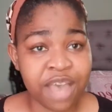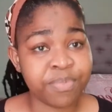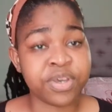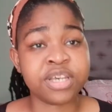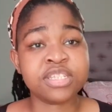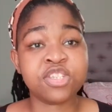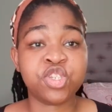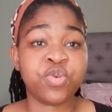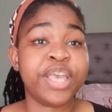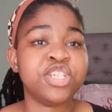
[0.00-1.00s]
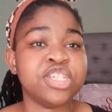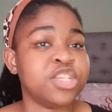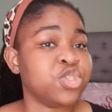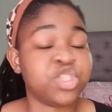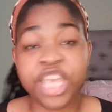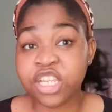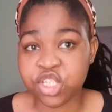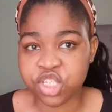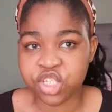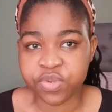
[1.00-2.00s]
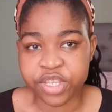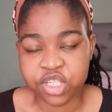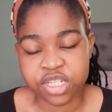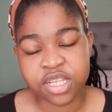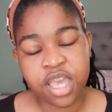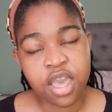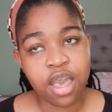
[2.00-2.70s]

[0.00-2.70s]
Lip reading: up her situation and to change her situation